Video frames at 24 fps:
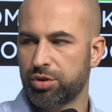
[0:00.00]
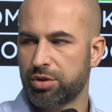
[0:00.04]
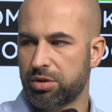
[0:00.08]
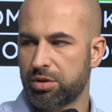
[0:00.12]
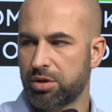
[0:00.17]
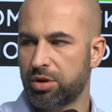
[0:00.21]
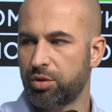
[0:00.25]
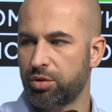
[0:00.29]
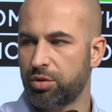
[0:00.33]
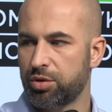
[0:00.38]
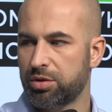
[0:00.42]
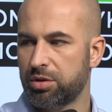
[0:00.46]

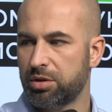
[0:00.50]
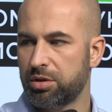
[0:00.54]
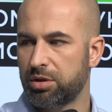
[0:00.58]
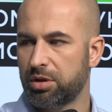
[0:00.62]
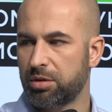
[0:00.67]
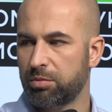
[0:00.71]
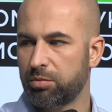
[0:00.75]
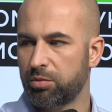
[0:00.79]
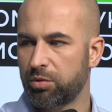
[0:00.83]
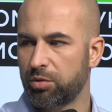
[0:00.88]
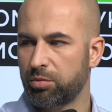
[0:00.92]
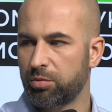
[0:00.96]
we have
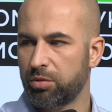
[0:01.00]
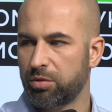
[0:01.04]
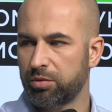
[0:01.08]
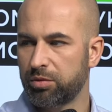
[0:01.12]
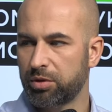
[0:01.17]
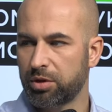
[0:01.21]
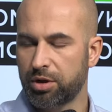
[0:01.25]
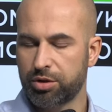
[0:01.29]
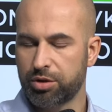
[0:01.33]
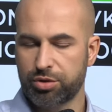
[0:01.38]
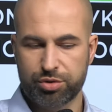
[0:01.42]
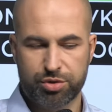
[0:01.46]

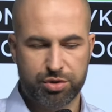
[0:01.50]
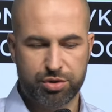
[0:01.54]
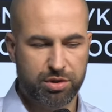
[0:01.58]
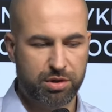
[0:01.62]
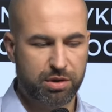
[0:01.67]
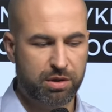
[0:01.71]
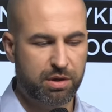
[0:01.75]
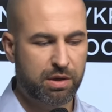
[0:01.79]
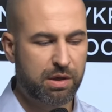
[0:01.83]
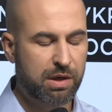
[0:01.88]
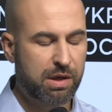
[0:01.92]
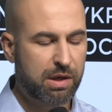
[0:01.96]

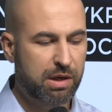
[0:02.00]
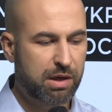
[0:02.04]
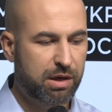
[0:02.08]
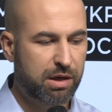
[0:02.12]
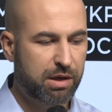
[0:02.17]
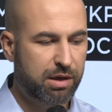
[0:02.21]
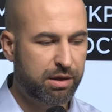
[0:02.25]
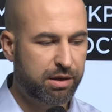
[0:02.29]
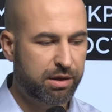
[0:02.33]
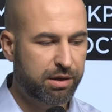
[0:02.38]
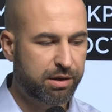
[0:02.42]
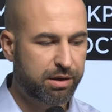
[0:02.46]
big
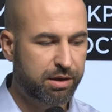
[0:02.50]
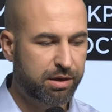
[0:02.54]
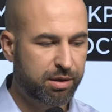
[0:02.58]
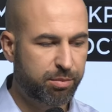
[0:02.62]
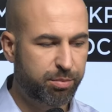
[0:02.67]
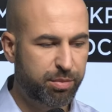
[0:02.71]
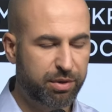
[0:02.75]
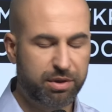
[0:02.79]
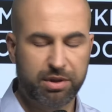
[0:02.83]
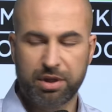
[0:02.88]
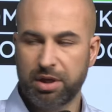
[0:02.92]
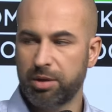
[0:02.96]

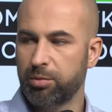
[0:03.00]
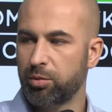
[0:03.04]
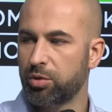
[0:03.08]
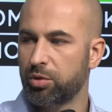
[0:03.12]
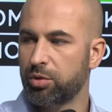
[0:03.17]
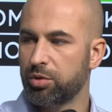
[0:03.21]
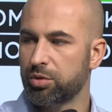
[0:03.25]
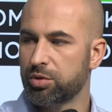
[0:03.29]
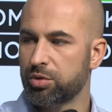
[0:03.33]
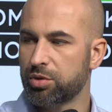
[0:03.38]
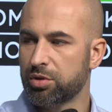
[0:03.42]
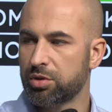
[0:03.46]
institutions
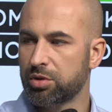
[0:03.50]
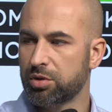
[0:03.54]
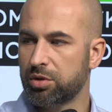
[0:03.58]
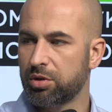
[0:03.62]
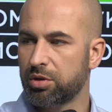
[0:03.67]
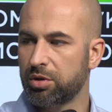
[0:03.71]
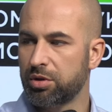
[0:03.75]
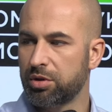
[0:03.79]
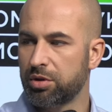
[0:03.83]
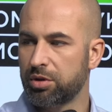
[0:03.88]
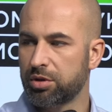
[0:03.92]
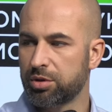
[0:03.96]

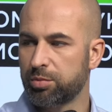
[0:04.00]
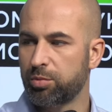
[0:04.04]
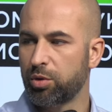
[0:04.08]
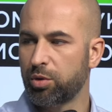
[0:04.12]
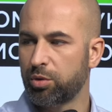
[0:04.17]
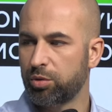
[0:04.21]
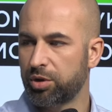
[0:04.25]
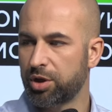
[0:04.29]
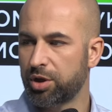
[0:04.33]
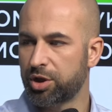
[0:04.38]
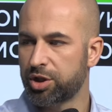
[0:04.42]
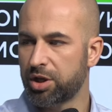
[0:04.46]

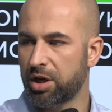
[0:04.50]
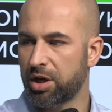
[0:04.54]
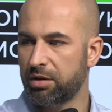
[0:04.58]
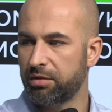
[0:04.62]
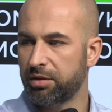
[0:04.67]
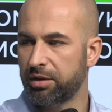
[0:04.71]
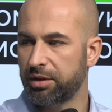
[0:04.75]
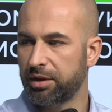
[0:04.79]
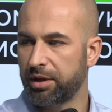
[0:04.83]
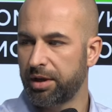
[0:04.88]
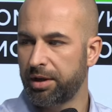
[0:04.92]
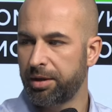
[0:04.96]
who
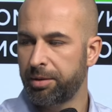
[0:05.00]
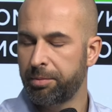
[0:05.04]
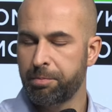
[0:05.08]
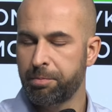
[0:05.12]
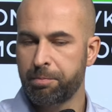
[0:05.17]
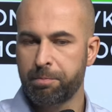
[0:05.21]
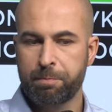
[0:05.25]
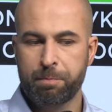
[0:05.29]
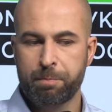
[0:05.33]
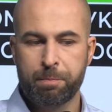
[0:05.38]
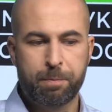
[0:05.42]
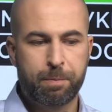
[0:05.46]

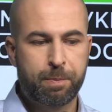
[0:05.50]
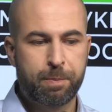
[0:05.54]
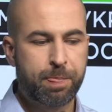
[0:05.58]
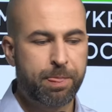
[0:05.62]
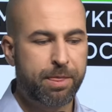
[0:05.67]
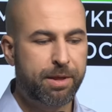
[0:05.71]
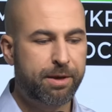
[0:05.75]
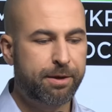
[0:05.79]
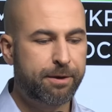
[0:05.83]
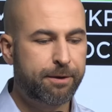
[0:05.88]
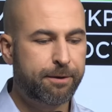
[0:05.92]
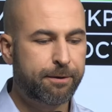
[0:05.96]
supported
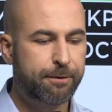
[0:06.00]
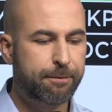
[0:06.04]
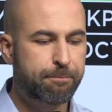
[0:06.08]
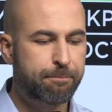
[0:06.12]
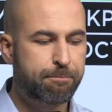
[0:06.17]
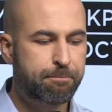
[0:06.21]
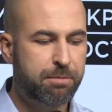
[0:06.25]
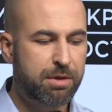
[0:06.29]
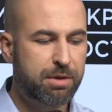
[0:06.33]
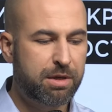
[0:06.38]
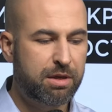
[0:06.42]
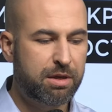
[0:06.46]
were
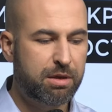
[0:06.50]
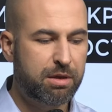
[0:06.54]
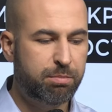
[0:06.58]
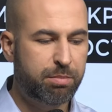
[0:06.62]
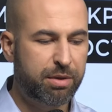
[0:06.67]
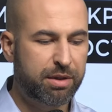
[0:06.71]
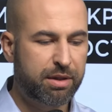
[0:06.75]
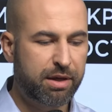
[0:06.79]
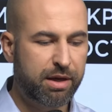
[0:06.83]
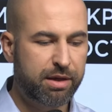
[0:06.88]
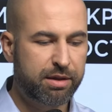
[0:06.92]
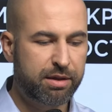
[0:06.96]

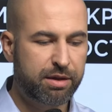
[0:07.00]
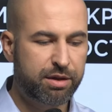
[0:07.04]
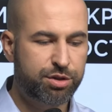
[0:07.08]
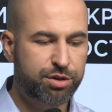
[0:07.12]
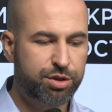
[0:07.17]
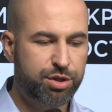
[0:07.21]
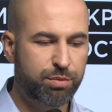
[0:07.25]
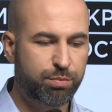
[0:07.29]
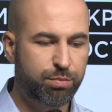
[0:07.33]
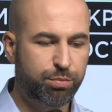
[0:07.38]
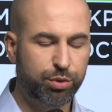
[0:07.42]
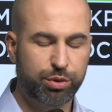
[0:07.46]
supported by the
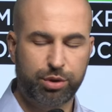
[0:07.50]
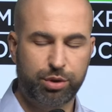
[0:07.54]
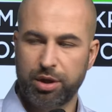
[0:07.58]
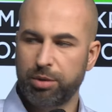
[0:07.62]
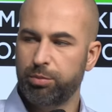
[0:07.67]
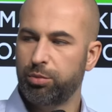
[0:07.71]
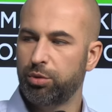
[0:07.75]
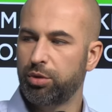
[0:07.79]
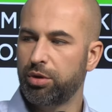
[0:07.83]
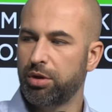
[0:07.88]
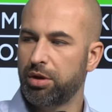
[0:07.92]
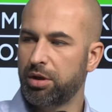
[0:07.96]
government.
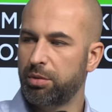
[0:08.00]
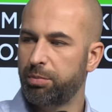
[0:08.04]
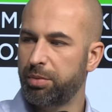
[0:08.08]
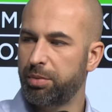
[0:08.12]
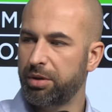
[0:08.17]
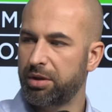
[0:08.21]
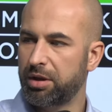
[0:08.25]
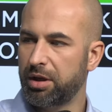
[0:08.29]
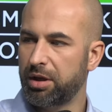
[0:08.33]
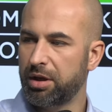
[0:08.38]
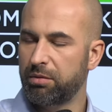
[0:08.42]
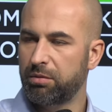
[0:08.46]

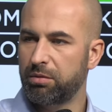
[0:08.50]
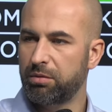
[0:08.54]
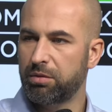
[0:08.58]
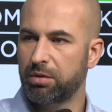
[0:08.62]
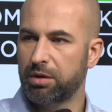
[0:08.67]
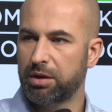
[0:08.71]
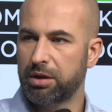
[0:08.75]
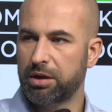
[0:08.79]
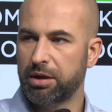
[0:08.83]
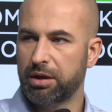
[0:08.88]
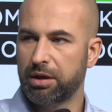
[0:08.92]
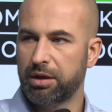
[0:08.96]

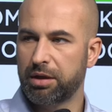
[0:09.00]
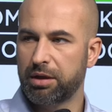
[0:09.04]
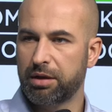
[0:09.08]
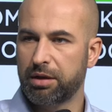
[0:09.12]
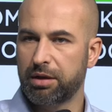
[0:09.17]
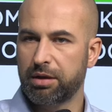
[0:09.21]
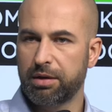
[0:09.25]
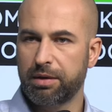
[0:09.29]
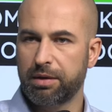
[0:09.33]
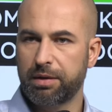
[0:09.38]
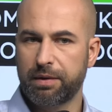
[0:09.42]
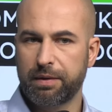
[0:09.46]
The
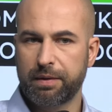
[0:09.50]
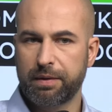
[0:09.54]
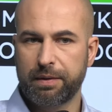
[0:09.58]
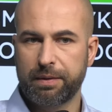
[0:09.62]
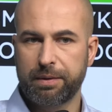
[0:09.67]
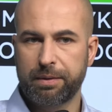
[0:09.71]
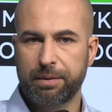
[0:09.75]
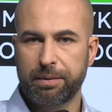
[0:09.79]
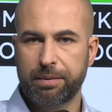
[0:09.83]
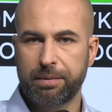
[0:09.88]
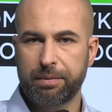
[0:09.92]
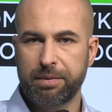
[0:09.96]
question is, do we
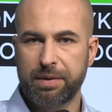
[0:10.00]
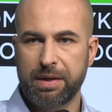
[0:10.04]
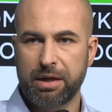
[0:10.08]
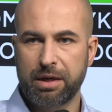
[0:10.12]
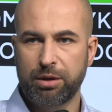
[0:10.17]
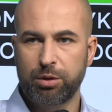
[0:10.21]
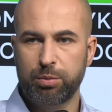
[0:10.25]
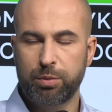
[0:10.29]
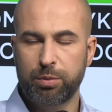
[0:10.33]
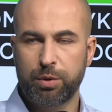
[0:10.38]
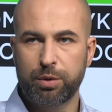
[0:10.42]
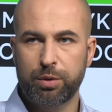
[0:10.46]
need to
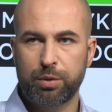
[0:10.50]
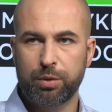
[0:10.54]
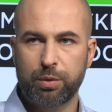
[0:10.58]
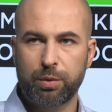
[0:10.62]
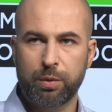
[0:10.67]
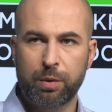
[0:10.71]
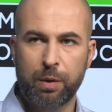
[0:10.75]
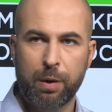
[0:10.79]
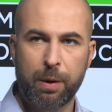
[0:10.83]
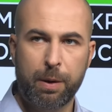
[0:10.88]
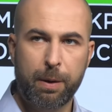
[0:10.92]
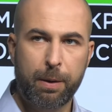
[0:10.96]
support them
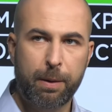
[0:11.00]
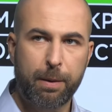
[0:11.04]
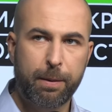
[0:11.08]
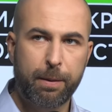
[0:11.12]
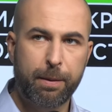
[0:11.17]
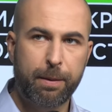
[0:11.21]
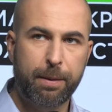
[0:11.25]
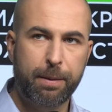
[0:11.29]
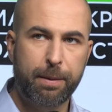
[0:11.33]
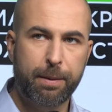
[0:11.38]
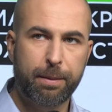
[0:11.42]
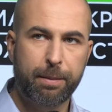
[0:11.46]
more?
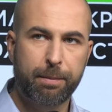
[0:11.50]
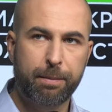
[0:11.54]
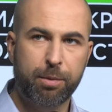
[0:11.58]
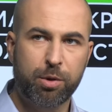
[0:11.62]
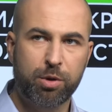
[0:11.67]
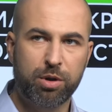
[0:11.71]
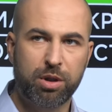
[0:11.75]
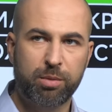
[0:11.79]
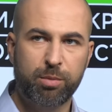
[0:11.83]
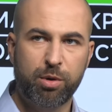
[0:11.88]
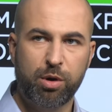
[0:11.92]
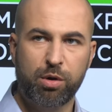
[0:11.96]

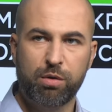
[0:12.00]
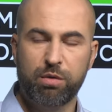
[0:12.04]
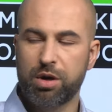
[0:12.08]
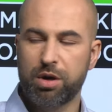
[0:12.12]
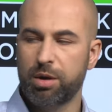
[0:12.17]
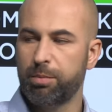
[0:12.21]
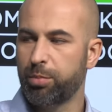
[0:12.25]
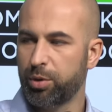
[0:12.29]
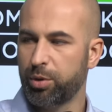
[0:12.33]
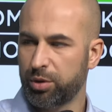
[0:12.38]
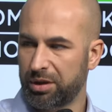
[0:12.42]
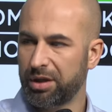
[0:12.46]
From
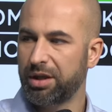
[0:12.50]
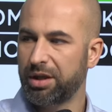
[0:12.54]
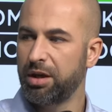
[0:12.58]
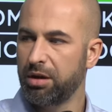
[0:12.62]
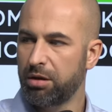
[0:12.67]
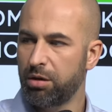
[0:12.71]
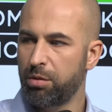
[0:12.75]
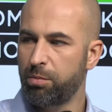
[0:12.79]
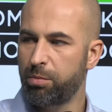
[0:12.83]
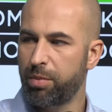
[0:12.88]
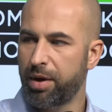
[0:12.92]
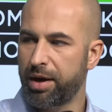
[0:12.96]
now and
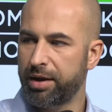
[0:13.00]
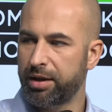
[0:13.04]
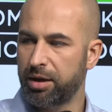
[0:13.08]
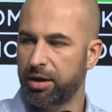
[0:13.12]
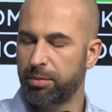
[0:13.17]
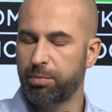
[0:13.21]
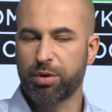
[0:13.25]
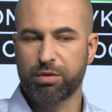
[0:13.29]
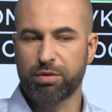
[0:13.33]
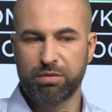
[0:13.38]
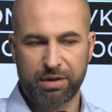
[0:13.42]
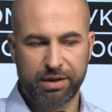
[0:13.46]

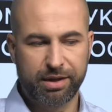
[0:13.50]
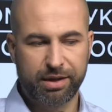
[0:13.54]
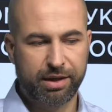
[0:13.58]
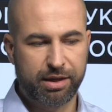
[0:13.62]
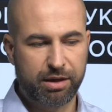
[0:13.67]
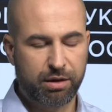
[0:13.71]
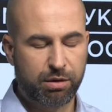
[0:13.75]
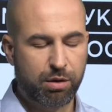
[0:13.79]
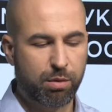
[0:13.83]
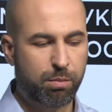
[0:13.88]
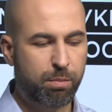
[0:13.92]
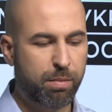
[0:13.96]
onwards, when we
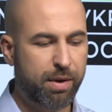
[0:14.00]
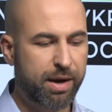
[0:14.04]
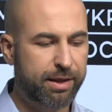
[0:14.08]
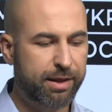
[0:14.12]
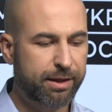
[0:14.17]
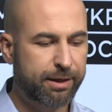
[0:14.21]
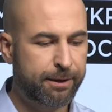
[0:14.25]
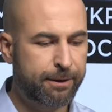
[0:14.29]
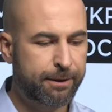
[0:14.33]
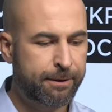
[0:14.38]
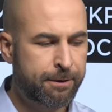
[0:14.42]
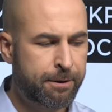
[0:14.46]
speak about the
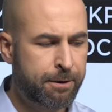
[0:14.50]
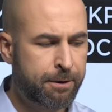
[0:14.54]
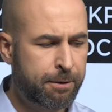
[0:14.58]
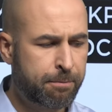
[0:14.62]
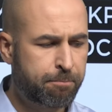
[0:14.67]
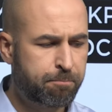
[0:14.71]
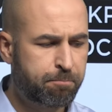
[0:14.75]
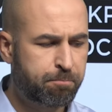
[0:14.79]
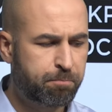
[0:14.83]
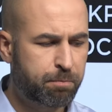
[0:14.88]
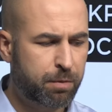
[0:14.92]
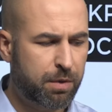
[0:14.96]
big
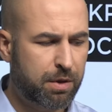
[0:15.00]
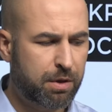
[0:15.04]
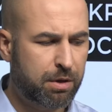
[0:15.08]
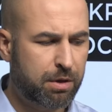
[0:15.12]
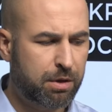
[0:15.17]
companies,